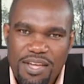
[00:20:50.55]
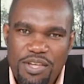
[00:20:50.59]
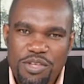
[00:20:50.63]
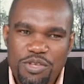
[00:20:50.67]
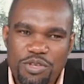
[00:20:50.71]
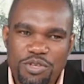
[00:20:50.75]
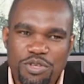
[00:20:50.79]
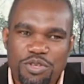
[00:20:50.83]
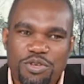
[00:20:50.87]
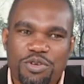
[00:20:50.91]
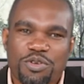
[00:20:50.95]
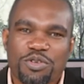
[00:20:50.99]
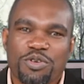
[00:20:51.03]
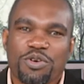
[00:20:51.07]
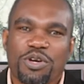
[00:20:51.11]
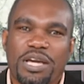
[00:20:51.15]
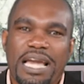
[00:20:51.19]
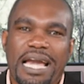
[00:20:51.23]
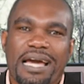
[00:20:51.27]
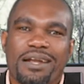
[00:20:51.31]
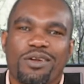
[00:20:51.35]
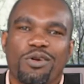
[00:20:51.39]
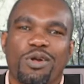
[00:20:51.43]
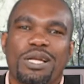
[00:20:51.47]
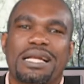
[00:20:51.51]
you, you
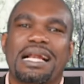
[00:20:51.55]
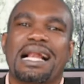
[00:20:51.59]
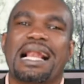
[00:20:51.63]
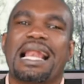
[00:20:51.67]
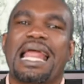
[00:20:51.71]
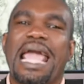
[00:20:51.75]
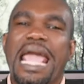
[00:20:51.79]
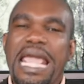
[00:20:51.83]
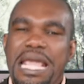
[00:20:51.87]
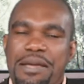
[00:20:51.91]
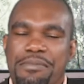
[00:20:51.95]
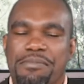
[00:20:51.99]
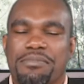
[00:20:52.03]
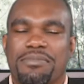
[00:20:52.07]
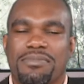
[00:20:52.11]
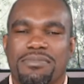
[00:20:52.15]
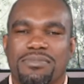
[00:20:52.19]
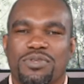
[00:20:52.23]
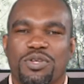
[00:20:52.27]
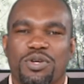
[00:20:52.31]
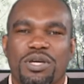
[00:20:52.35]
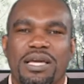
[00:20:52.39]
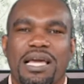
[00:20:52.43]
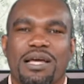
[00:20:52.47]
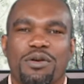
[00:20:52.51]
cannot claim,
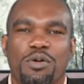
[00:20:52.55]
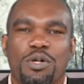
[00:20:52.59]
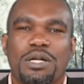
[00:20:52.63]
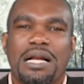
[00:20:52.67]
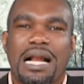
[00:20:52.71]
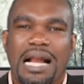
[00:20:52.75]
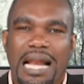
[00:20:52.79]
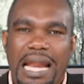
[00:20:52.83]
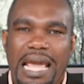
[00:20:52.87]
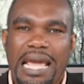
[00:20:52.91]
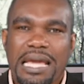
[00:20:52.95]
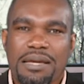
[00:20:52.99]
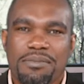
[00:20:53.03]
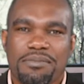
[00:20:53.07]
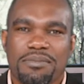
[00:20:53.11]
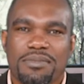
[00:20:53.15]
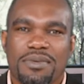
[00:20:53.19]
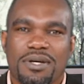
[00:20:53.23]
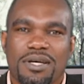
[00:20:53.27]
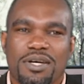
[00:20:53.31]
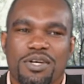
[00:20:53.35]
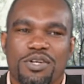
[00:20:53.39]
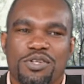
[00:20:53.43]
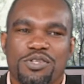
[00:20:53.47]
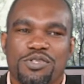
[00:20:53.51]
you cannot
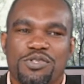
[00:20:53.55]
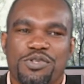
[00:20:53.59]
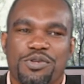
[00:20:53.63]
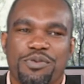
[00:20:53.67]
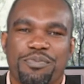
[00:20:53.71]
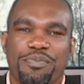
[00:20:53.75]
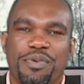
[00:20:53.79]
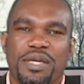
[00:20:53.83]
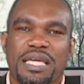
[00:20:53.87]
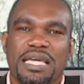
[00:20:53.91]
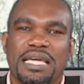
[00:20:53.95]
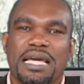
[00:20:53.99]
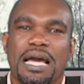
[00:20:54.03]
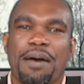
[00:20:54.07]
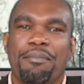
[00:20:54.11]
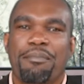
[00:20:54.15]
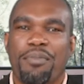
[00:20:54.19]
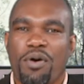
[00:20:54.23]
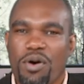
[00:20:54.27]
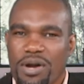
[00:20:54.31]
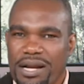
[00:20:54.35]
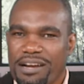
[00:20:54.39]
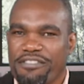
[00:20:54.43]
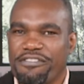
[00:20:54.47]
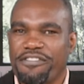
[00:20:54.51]
claim to be a
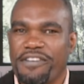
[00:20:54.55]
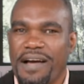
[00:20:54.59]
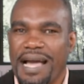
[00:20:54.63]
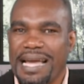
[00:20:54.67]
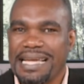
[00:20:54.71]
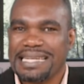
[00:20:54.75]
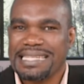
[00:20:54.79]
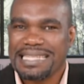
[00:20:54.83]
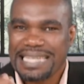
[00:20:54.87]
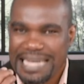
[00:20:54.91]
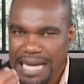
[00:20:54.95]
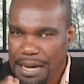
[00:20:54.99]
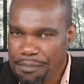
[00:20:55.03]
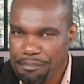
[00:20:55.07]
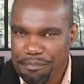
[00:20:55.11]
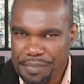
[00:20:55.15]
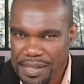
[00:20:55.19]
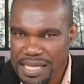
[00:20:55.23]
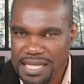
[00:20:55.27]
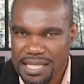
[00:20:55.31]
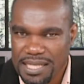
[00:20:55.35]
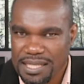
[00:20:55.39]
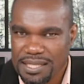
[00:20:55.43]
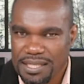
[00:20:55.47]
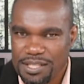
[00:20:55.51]
bona fide
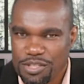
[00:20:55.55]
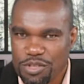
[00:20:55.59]
company.